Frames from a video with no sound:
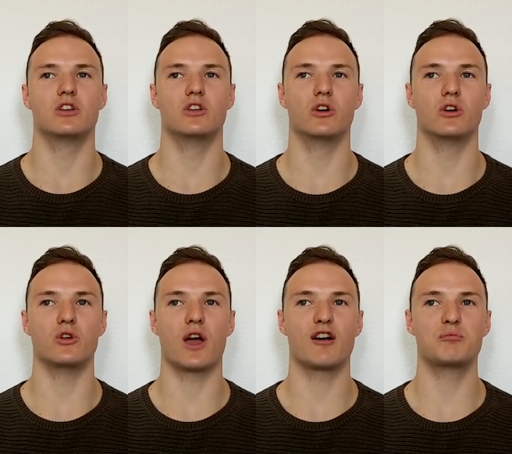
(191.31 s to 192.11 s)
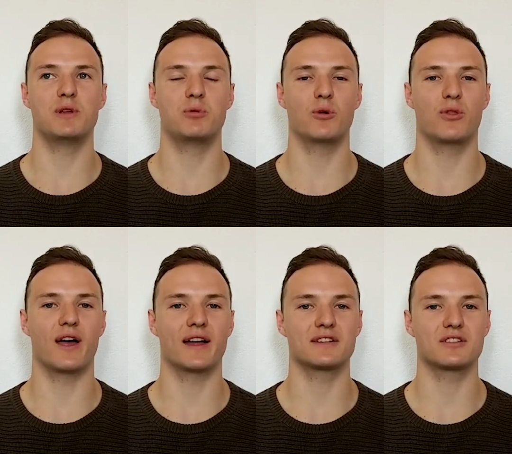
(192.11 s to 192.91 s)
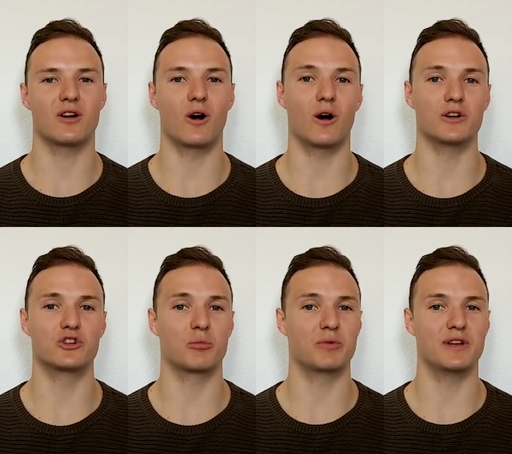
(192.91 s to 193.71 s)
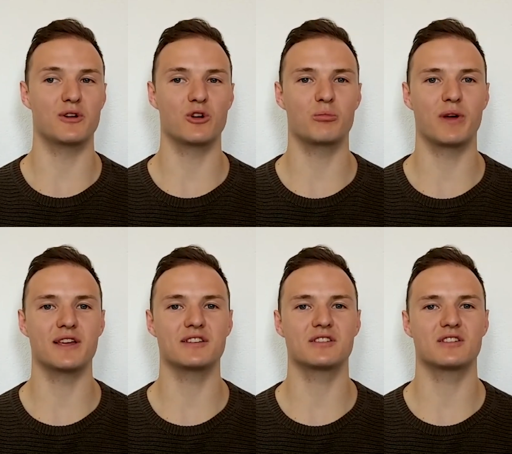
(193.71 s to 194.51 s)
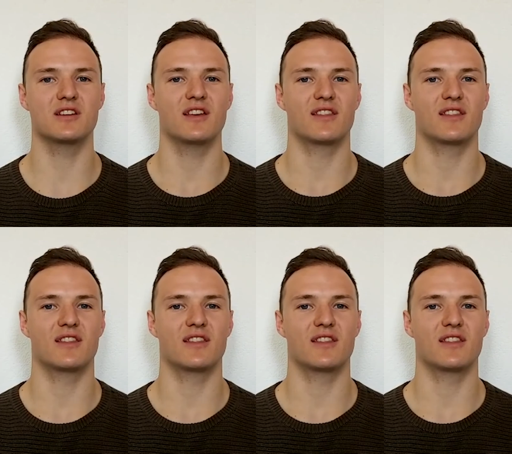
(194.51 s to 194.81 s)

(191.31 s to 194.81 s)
You know, you have people that are entrepreneurial based,